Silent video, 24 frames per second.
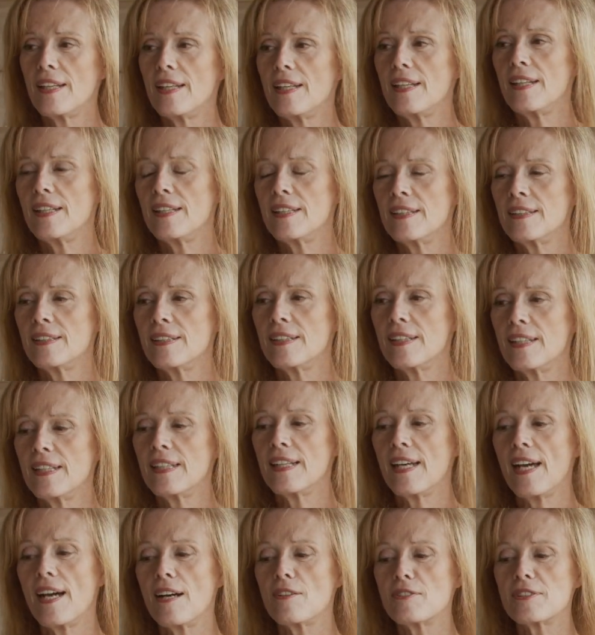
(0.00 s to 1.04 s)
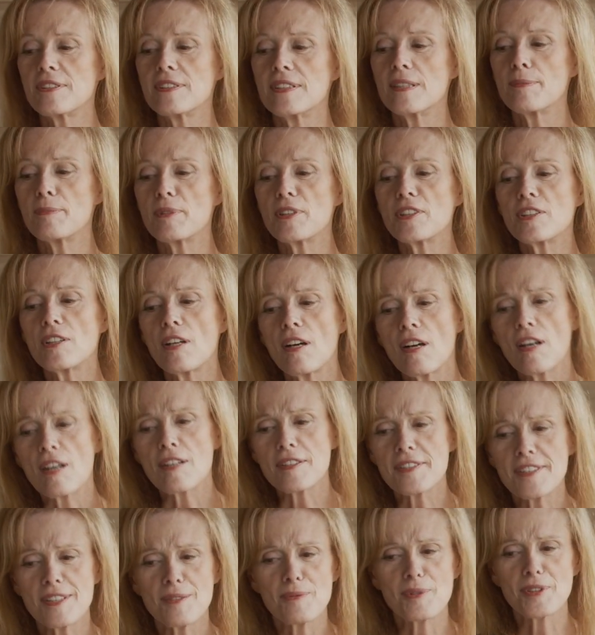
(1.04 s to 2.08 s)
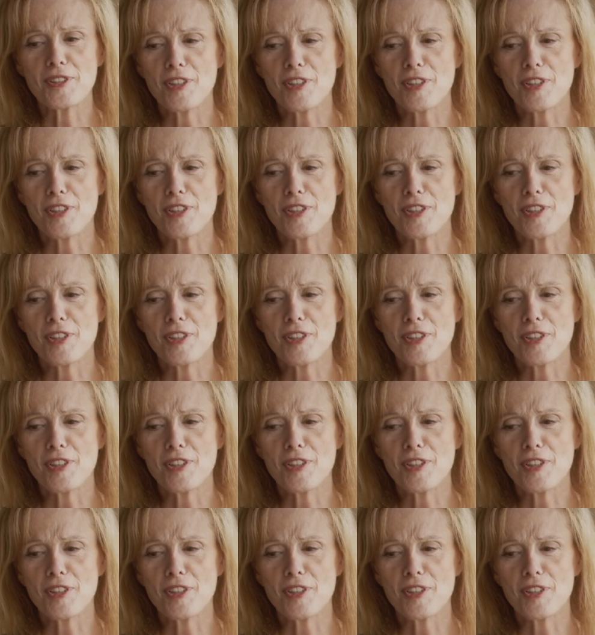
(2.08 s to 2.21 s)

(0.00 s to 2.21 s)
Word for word: in, in a house similar to ours that was